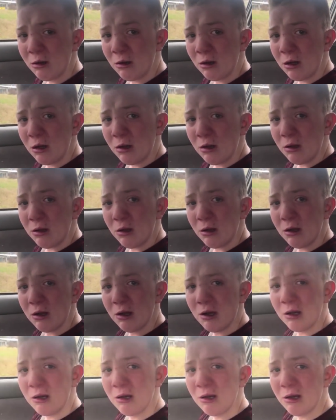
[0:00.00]
How's that
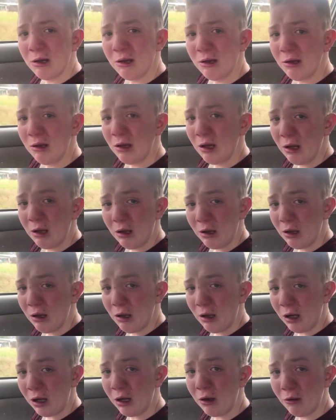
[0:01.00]
make you feel?
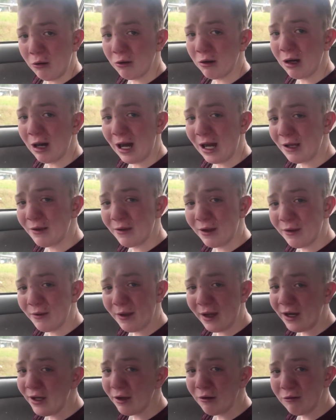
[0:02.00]
why
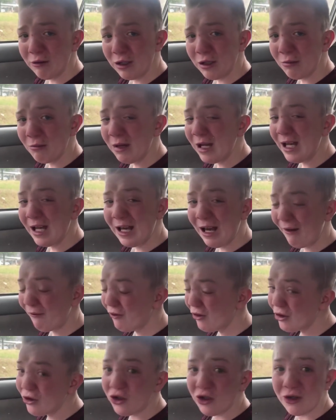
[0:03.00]
did they do it to me?
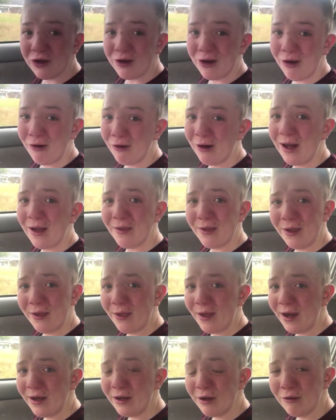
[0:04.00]
And I for sure know why
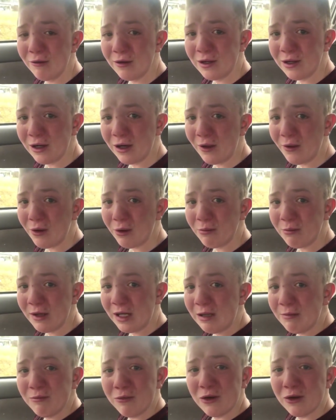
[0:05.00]
did they do it to
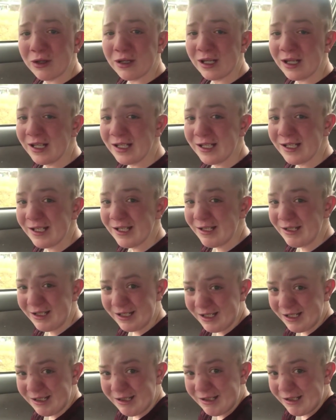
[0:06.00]
other people? Because
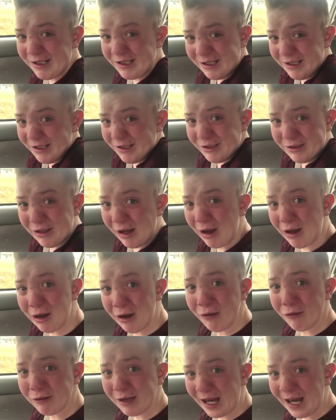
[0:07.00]

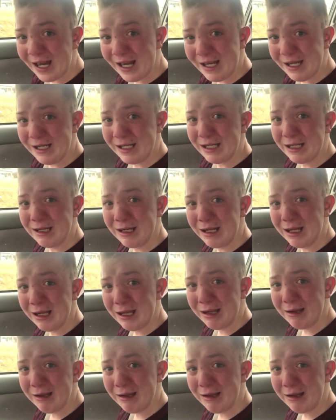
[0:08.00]
not okay.